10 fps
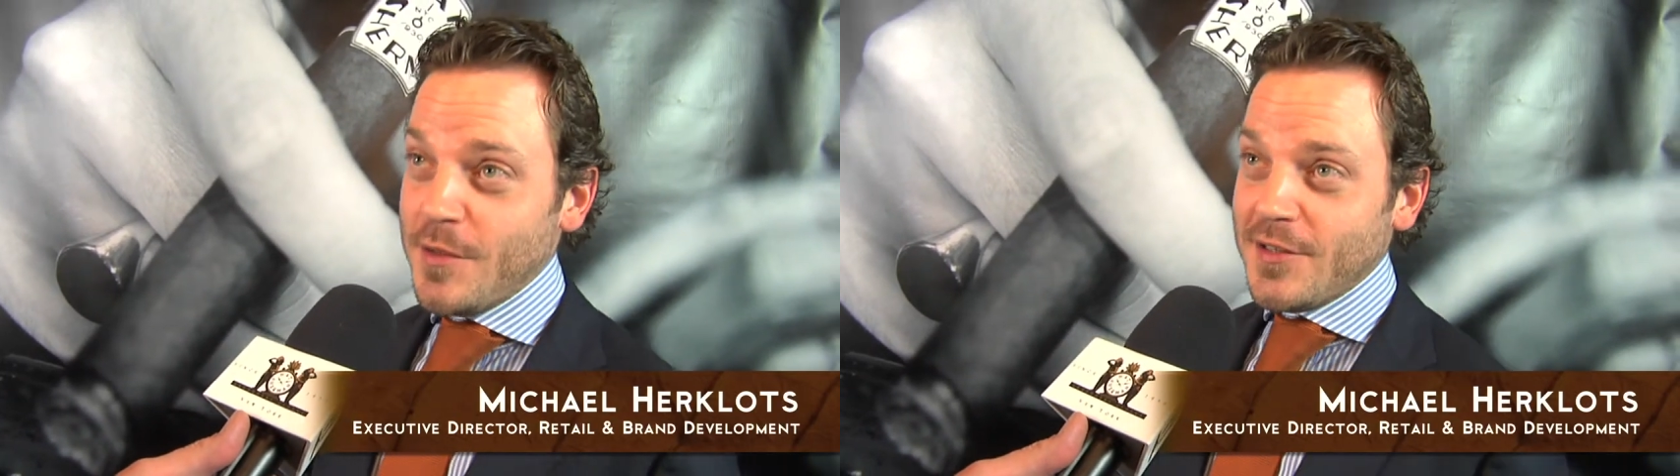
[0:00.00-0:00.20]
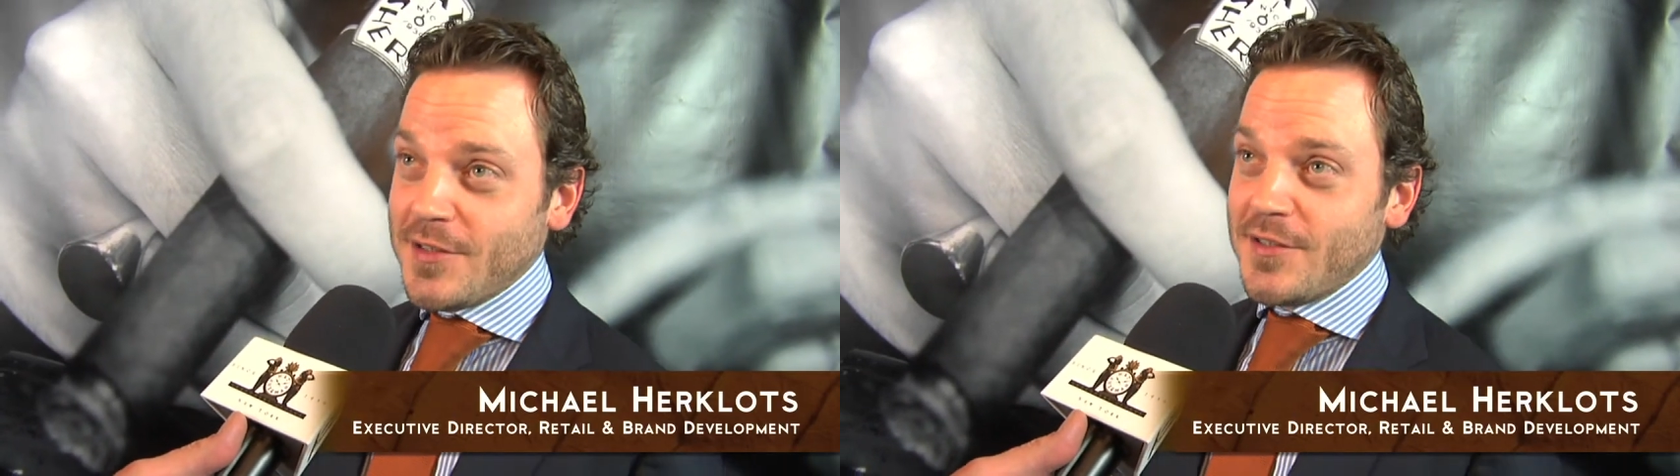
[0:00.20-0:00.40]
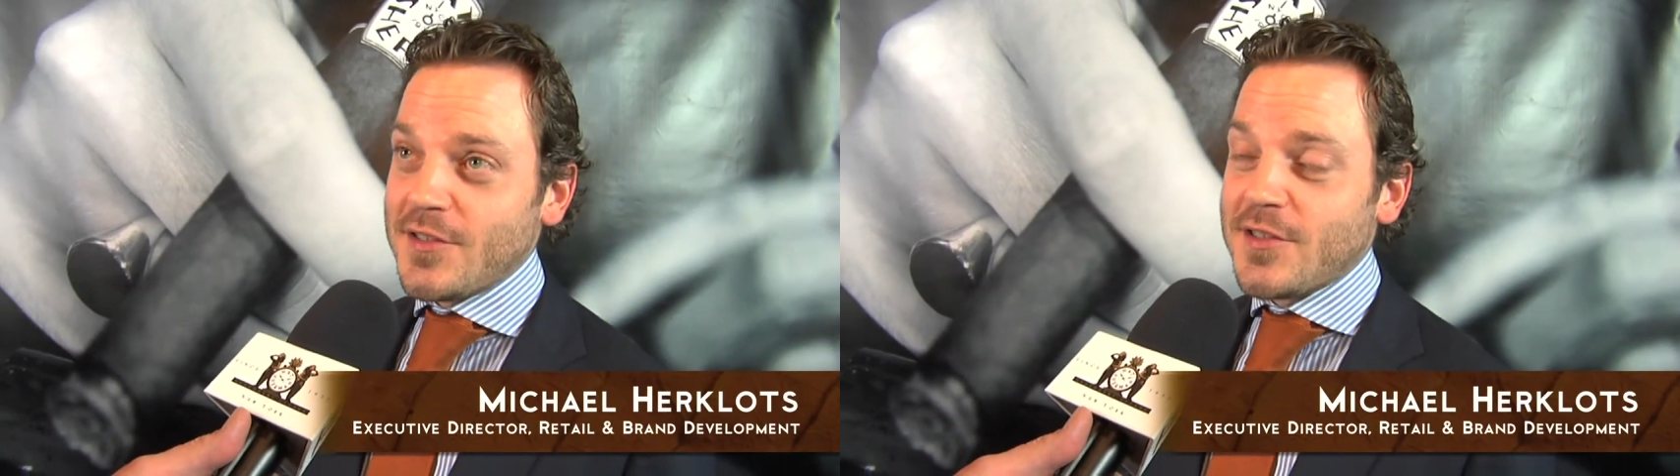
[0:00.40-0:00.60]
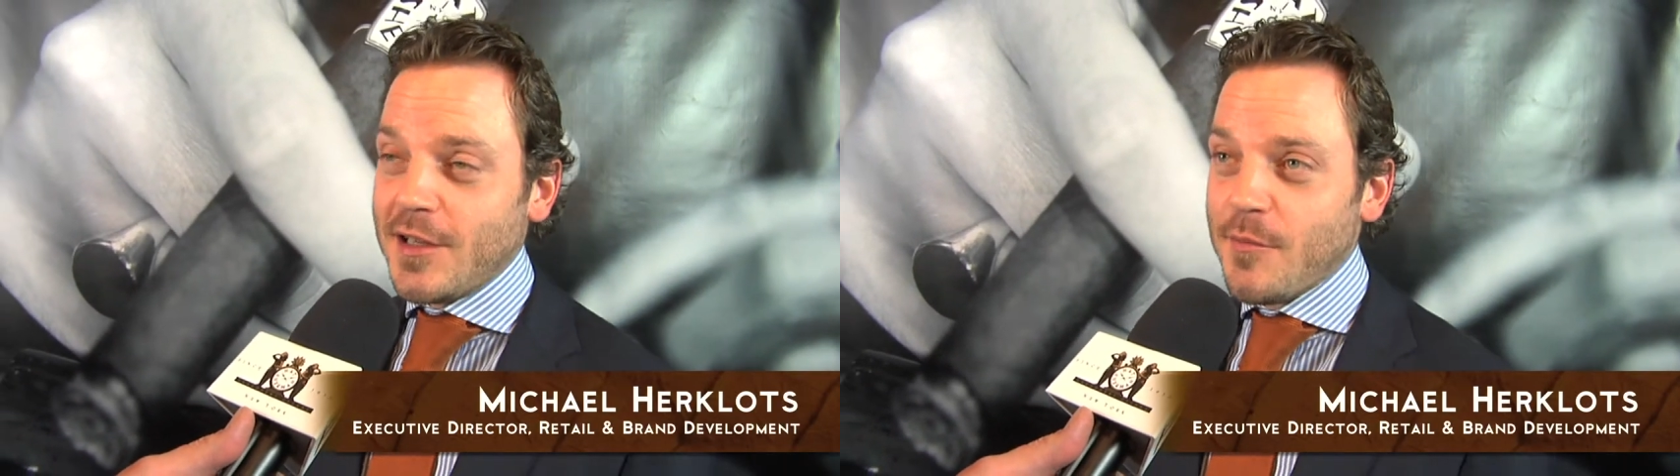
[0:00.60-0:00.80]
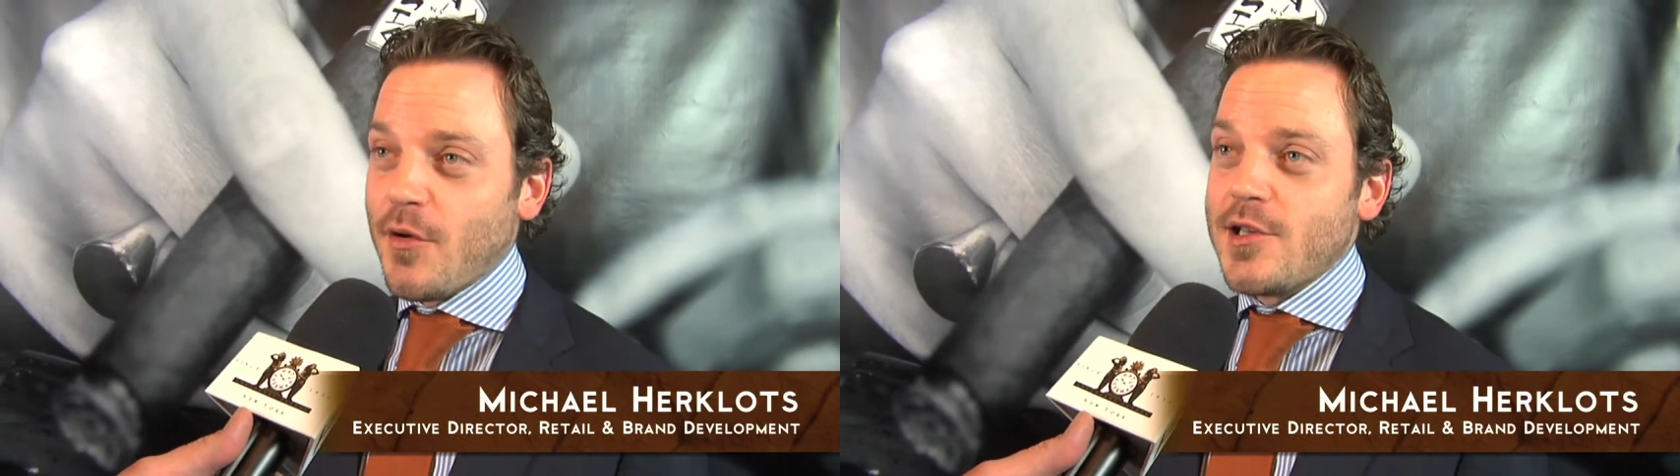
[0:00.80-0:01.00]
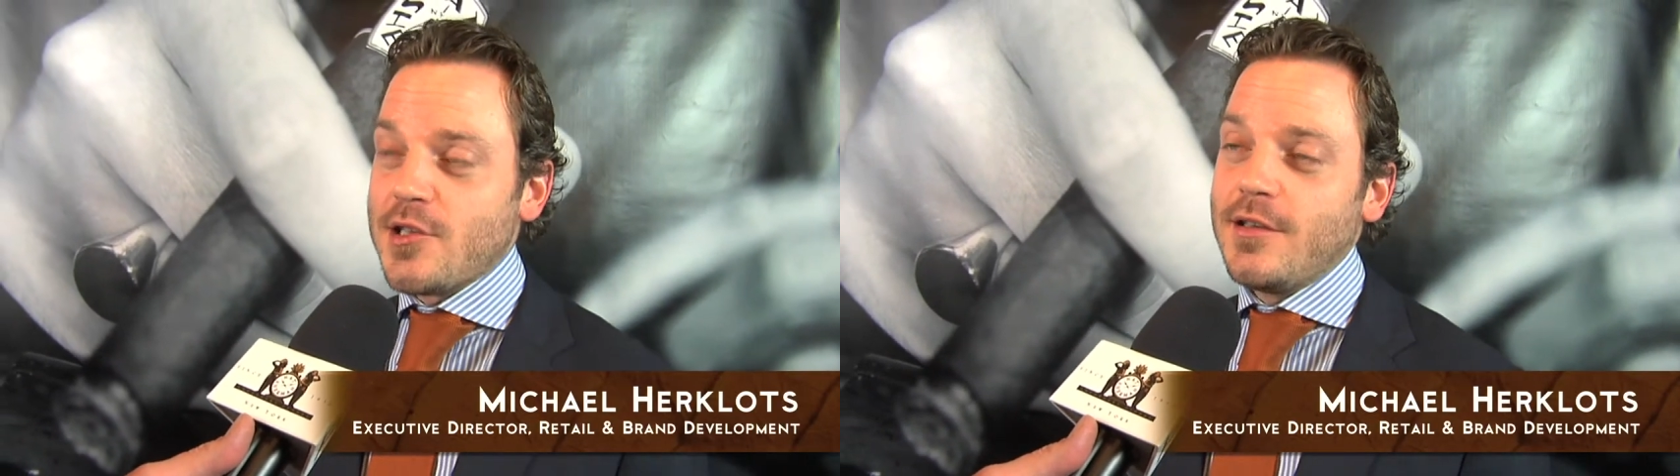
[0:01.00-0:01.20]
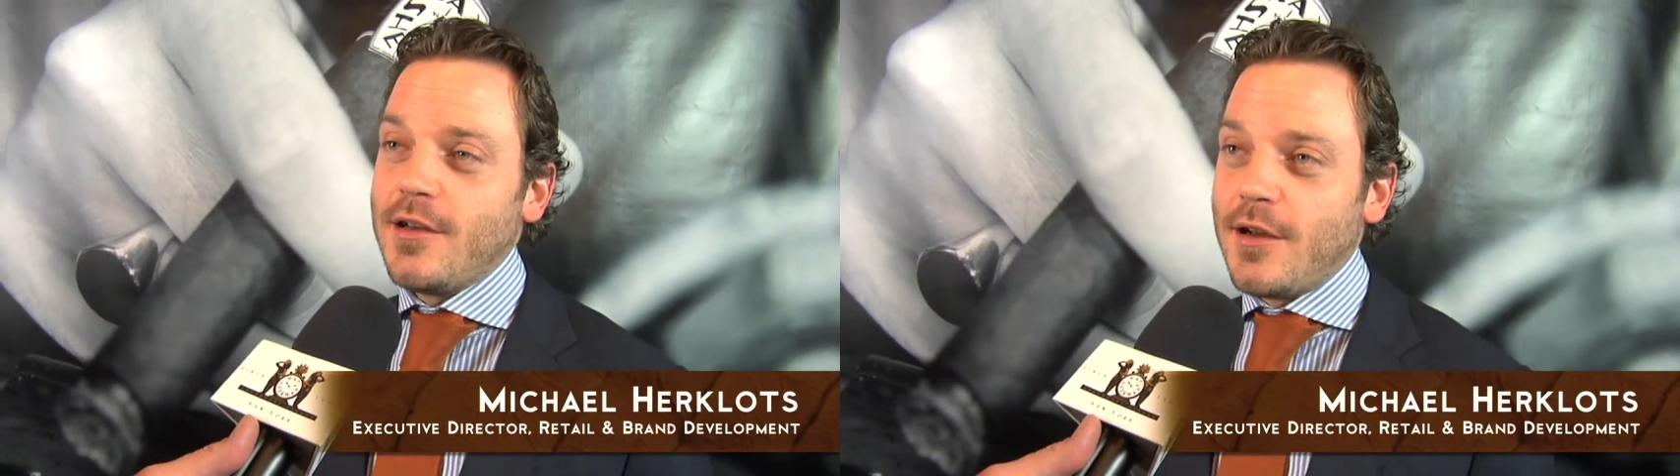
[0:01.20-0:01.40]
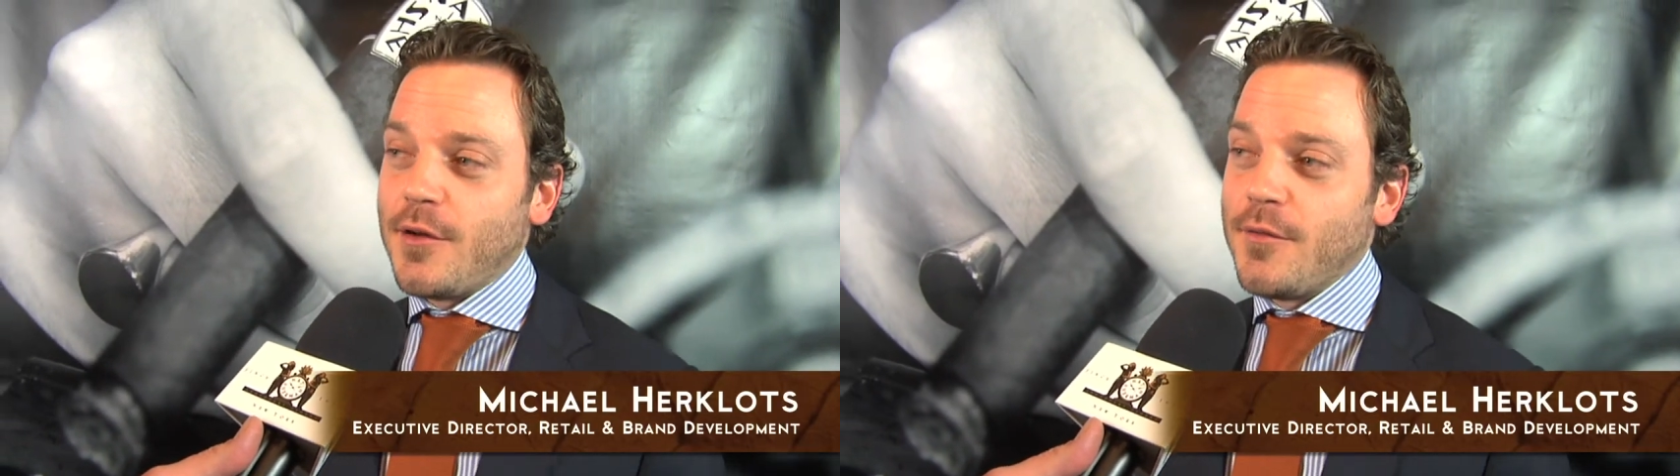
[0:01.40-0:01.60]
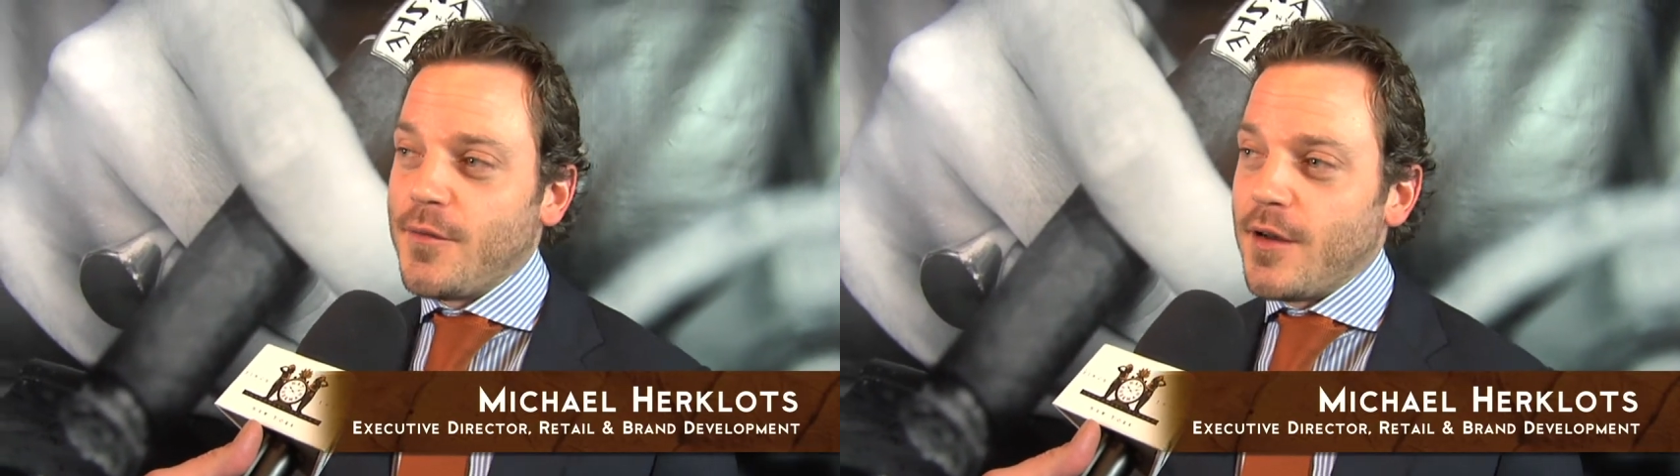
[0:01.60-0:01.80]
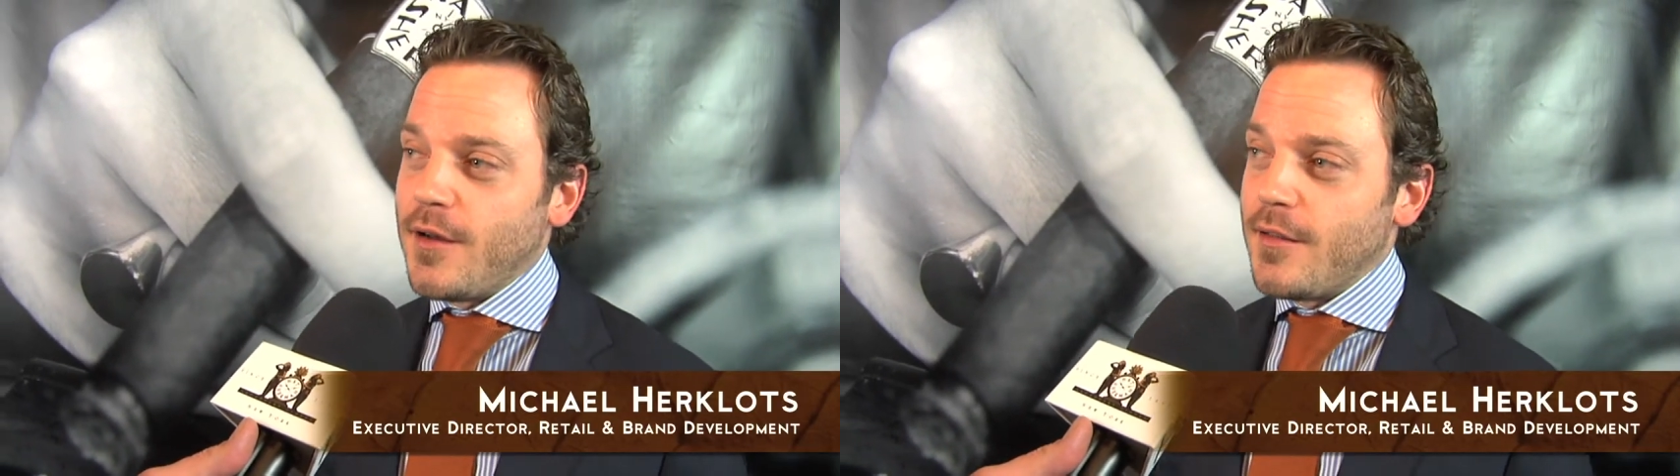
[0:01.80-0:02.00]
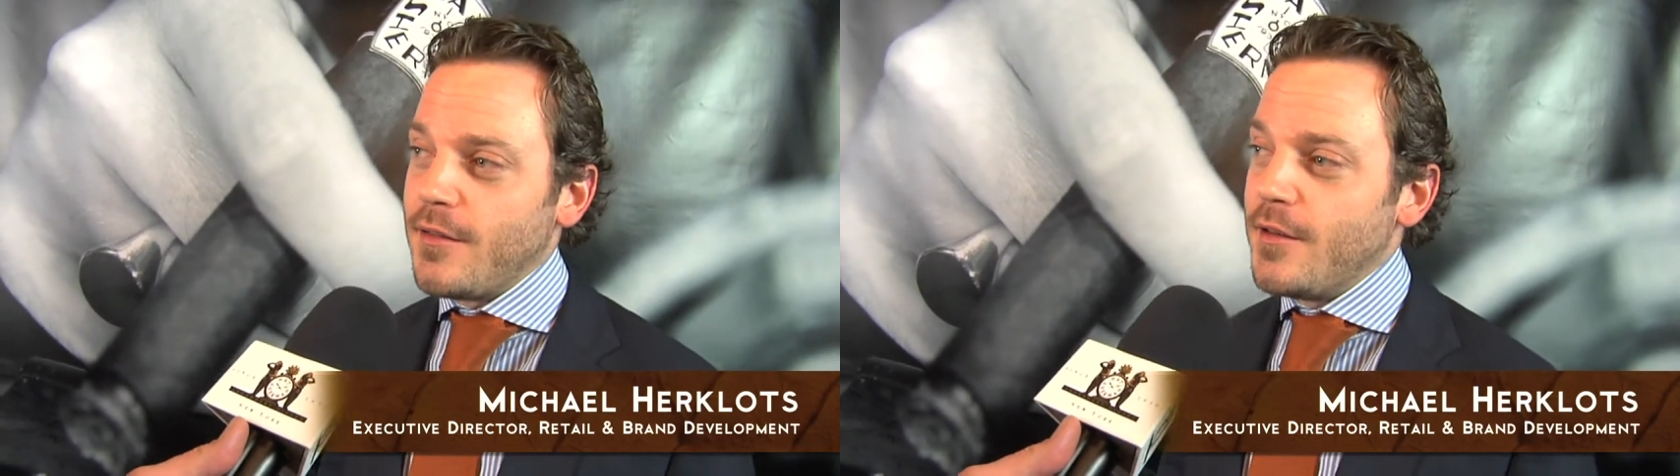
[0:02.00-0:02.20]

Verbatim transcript: but this is the celebration of uh,